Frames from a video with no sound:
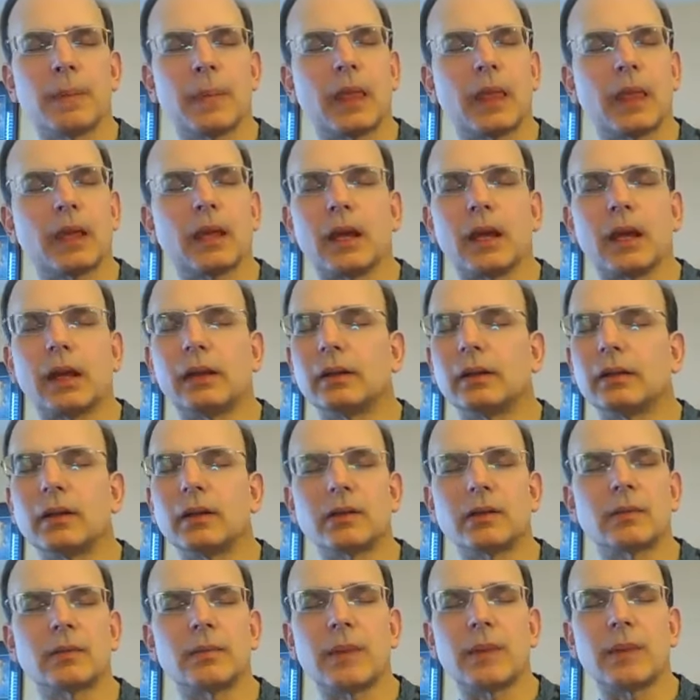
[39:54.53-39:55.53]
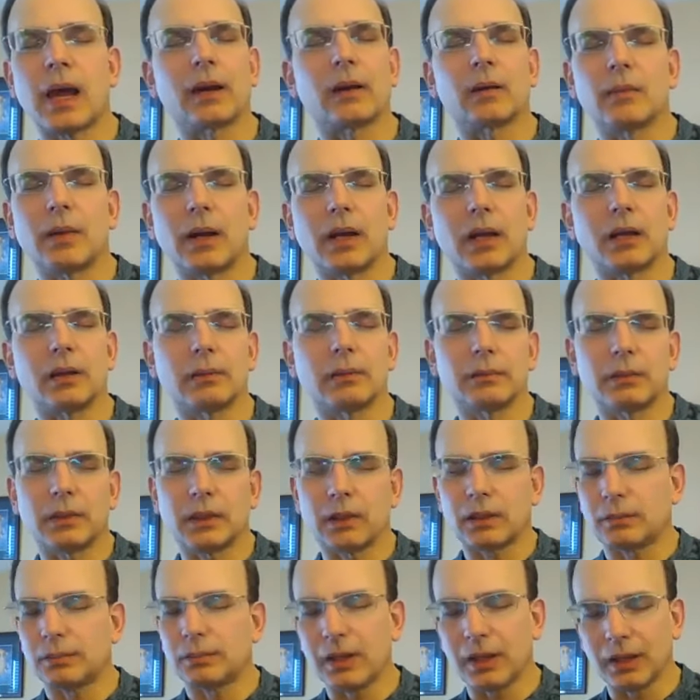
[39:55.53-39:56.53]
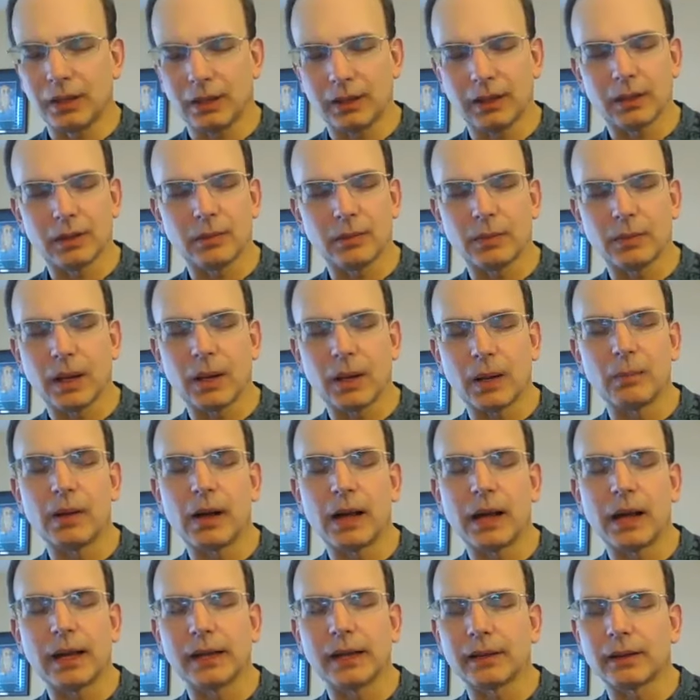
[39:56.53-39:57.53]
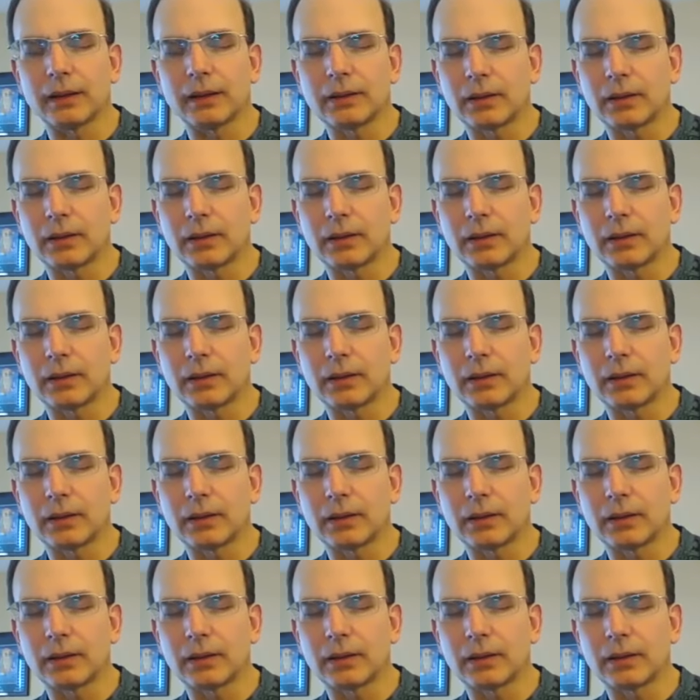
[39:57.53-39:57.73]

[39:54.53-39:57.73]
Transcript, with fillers: yeah, and it doesn't matter my my opinion and my mind.